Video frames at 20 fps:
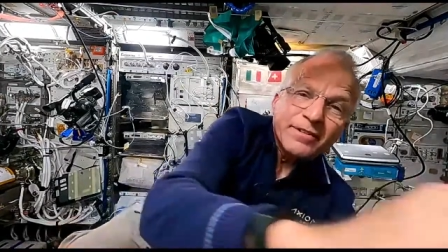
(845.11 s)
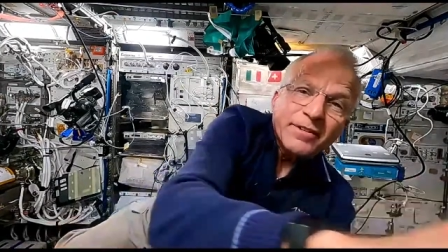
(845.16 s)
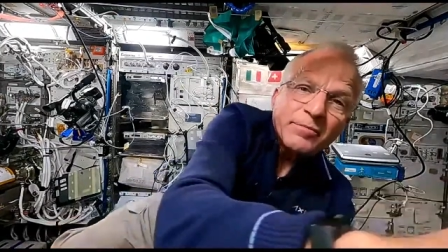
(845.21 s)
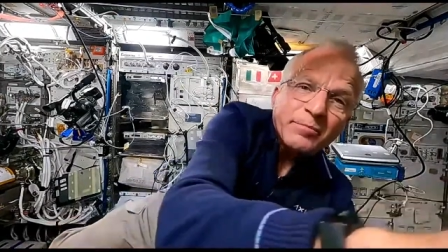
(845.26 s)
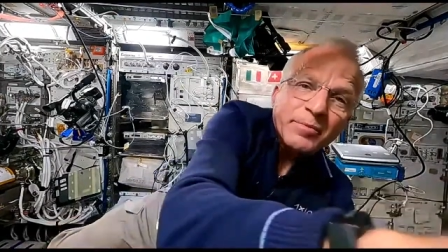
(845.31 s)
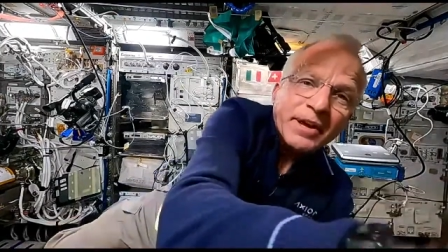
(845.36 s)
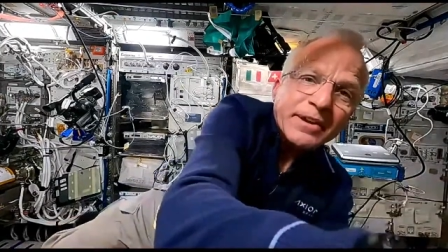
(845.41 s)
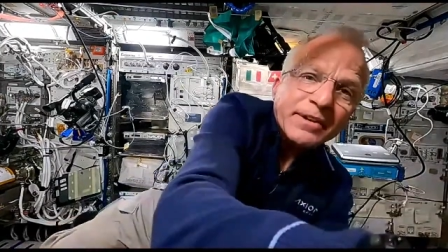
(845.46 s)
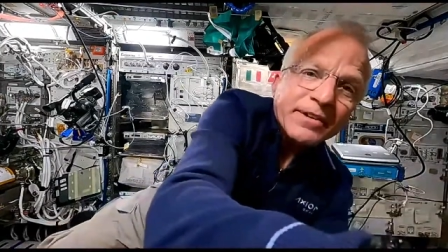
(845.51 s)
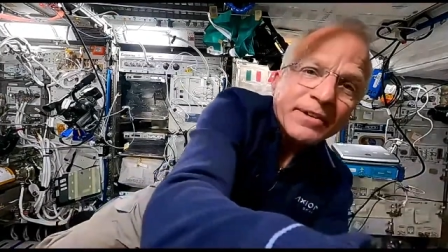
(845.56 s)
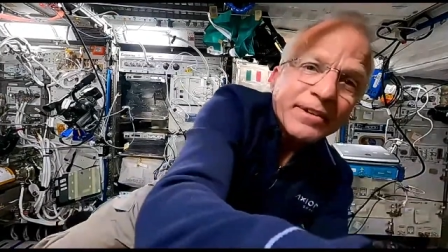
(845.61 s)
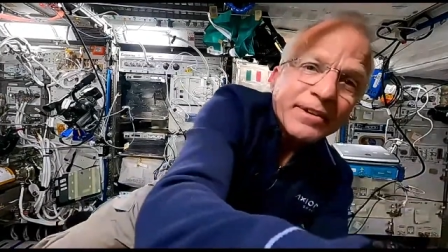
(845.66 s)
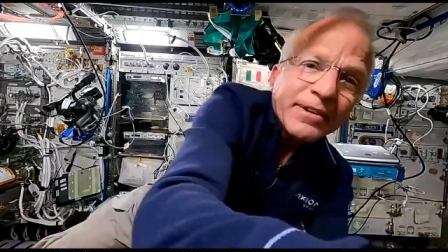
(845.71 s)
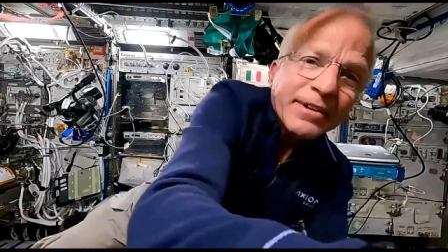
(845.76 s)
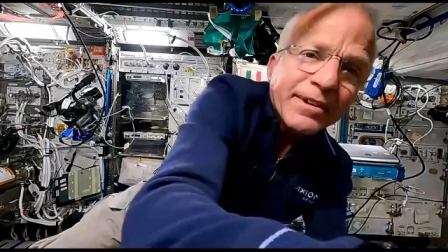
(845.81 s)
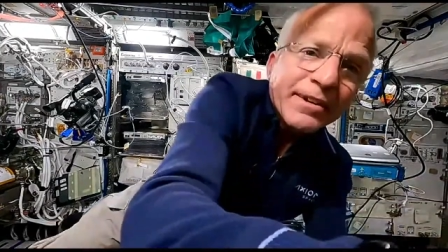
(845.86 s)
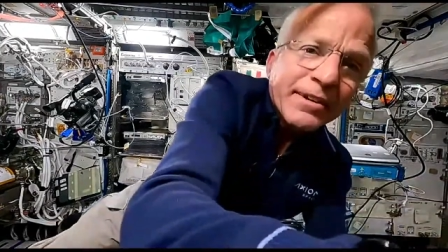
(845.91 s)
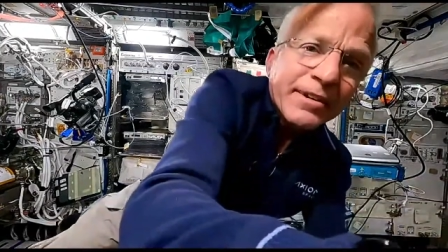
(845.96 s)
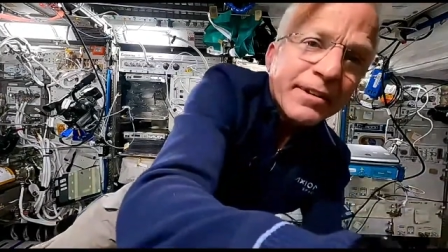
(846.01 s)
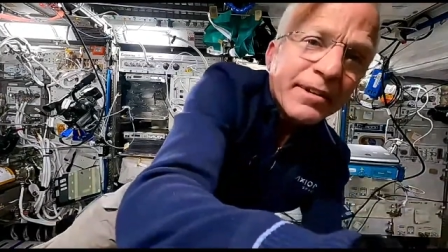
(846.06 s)
But
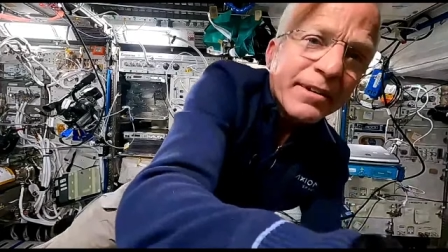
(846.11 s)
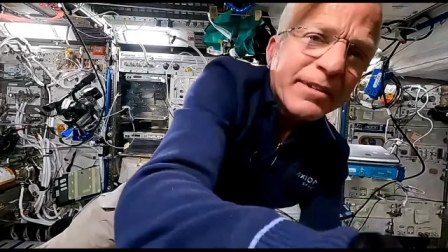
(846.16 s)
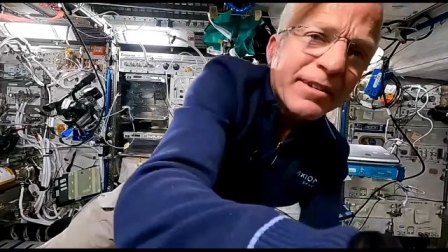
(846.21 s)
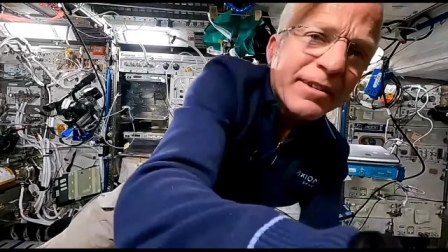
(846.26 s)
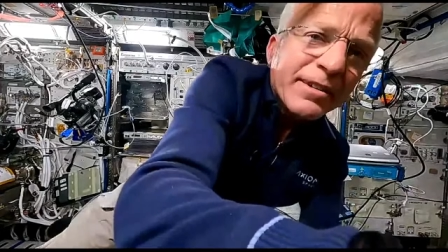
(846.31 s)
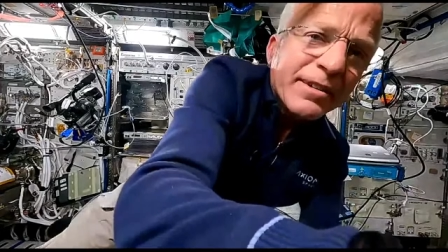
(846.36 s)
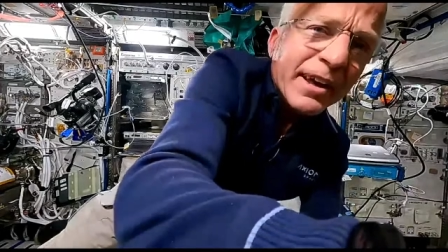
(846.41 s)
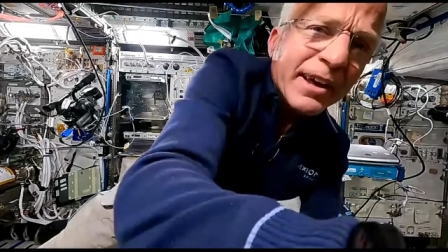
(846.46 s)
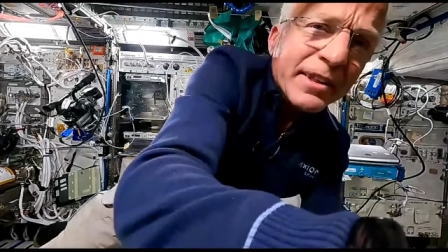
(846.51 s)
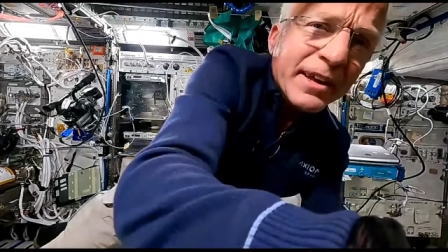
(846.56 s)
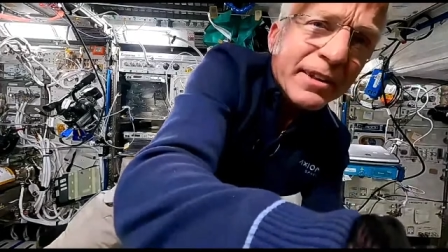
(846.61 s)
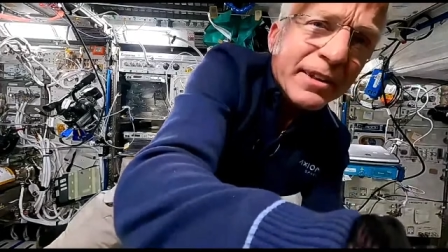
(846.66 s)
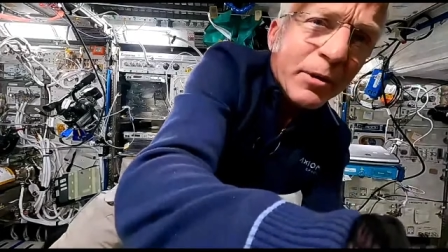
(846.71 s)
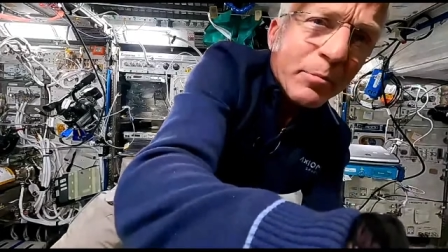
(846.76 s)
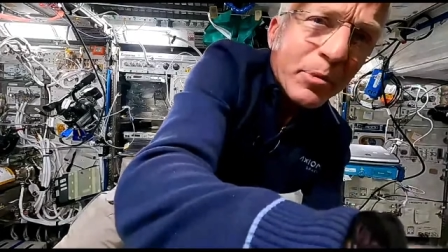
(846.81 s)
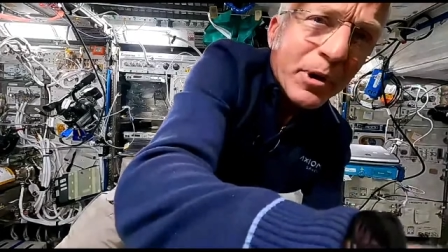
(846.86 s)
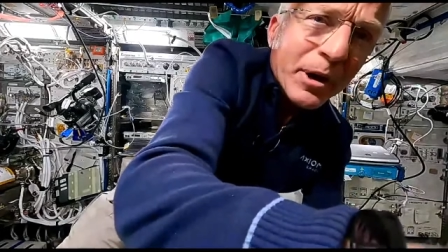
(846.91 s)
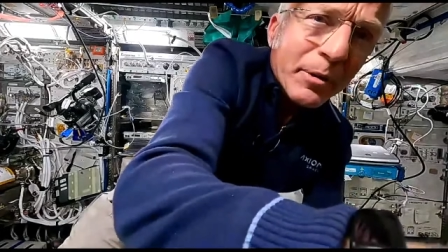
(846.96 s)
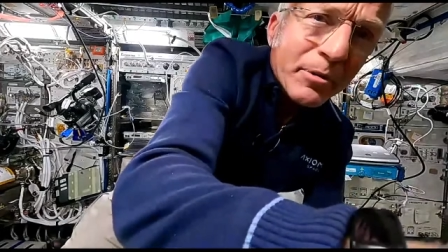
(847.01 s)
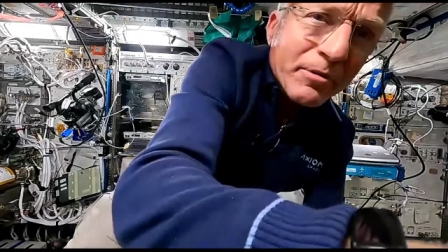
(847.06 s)
I think they'll
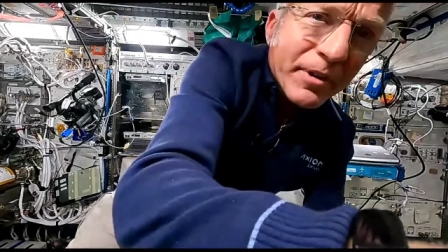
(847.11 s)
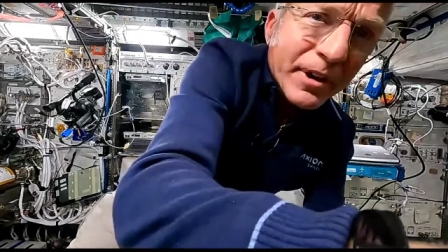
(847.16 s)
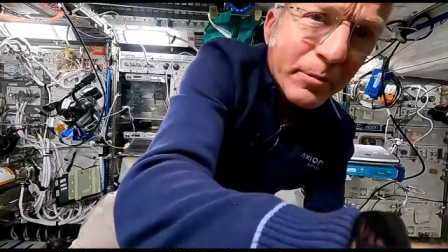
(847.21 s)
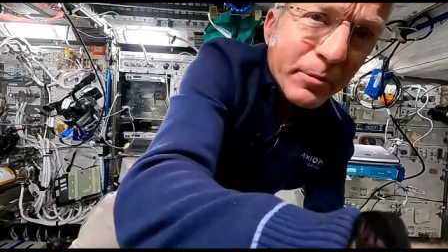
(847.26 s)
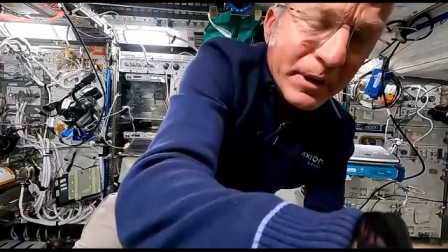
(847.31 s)
probably find